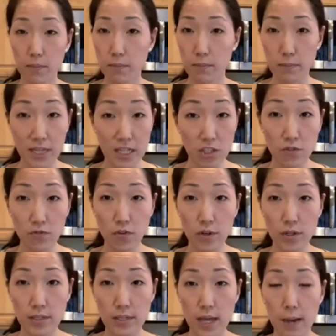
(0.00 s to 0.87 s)
meats,
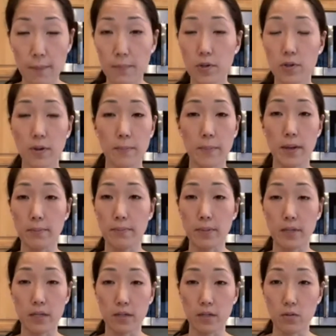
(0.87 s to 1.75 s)
for example. It
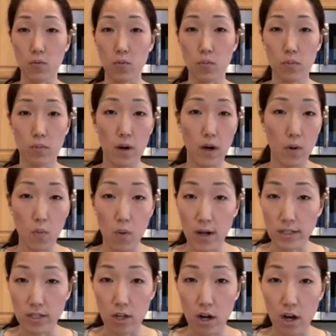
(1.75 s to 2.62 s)
might be
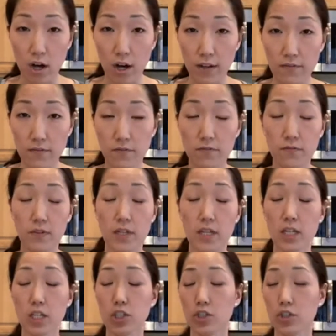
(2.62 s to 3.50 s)
wild-caught
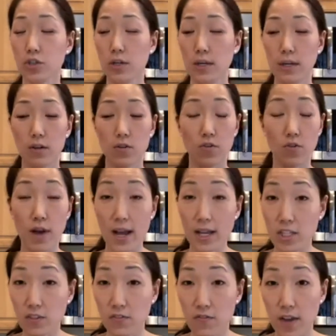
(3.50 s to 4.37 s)
fish,
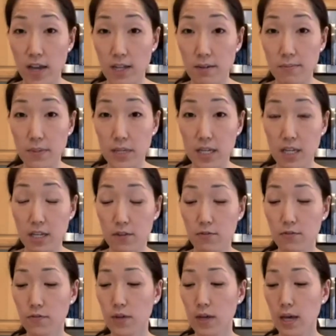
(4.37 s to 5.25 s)
grass-fed
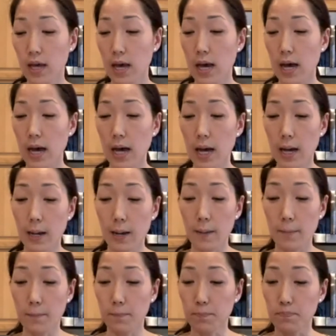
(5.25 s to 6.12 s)
beef,
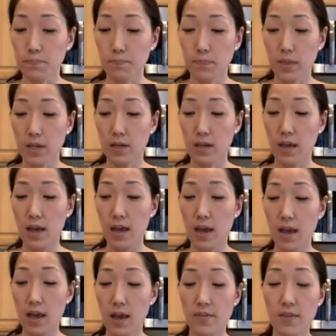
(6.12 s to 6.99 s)

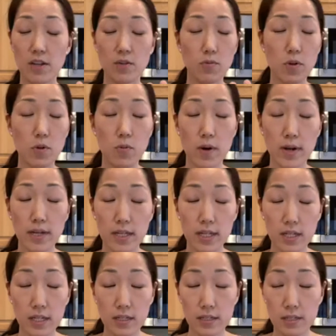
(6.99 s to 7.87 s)
and then we want to
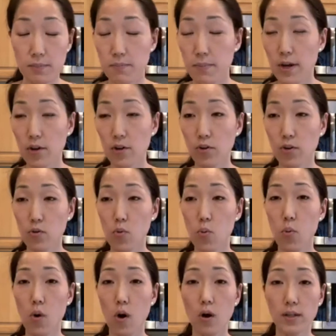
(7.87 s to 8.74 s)
eat better
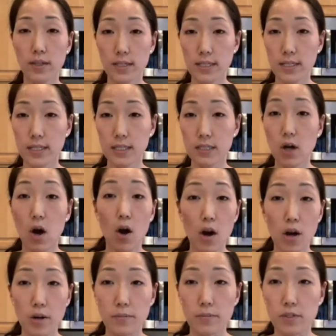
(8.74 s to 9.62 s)
quality
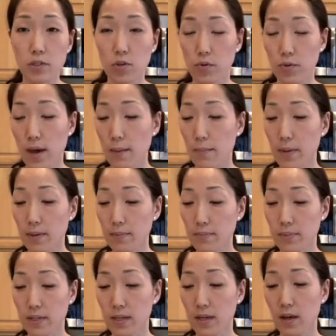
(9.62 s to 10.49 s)
carbs. So that
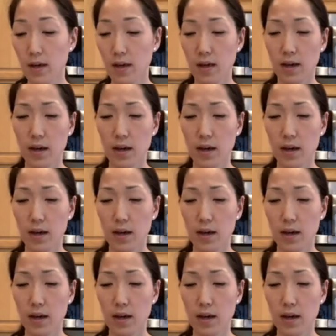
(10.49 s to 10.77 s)
might be